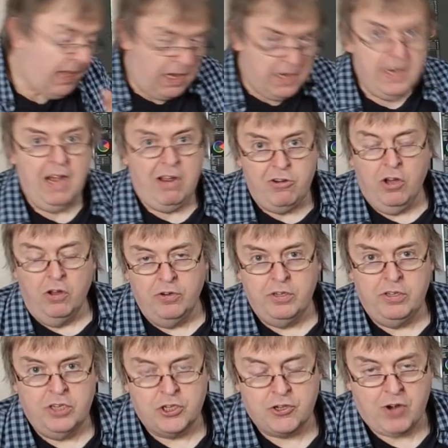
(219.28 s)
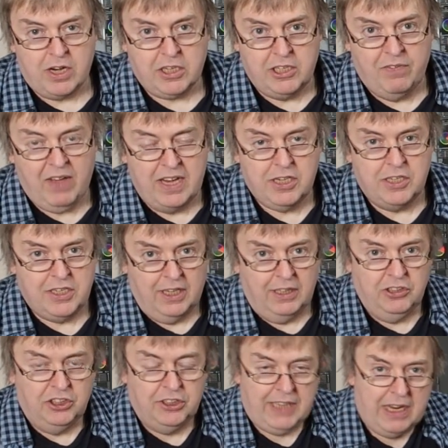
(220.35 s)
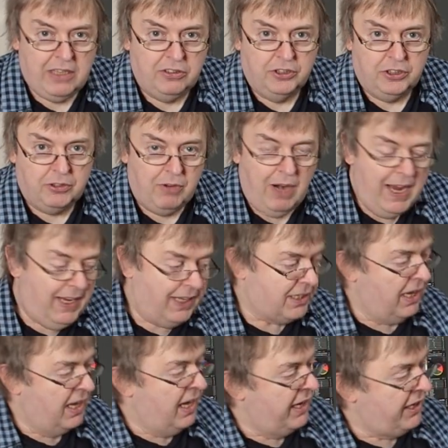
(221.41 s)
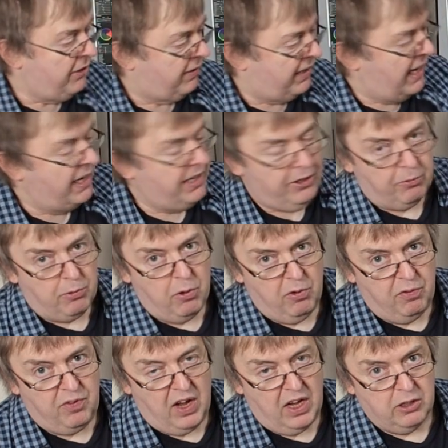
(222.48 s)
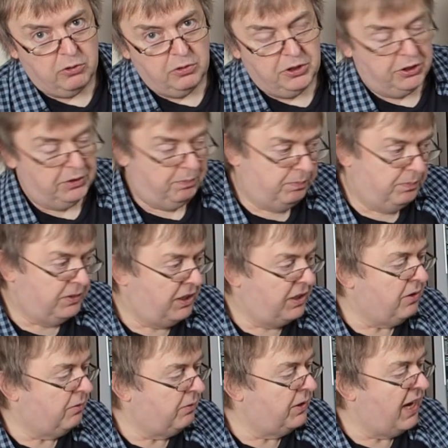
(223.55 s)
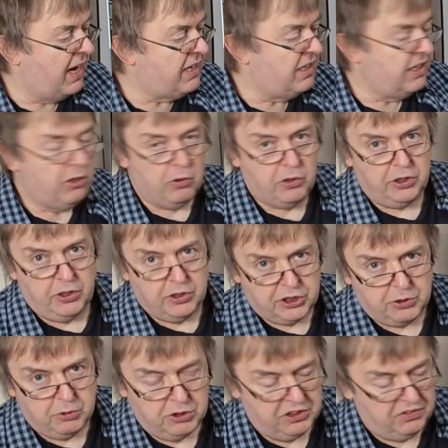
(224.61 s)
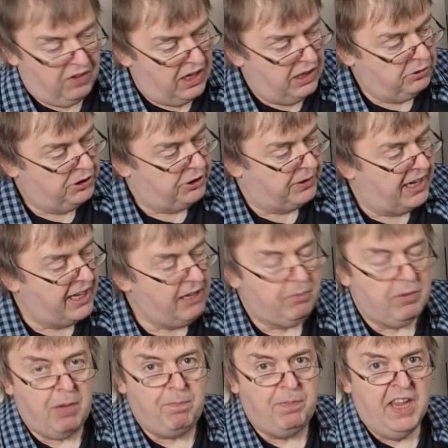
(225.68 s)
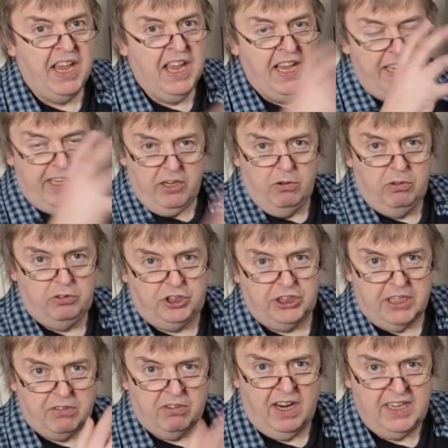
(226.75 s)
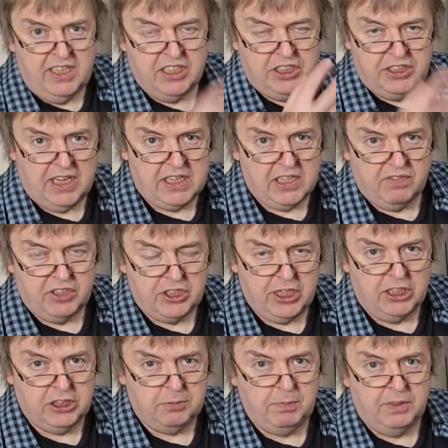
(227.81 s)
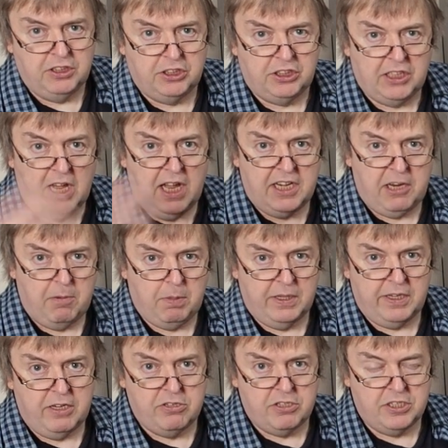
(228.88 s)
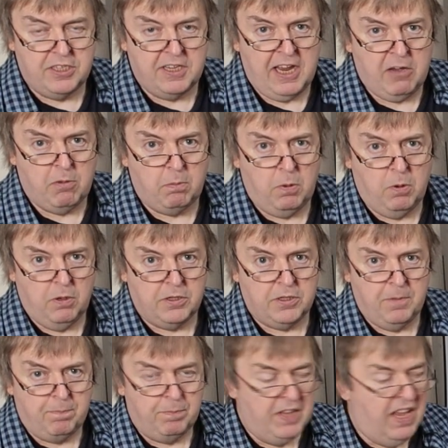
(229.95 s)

Now, non-destructive editing sounds great. You keep your raw files that you're editing, or your source files, you keep them. You generate a set of adjustments and it produces an output.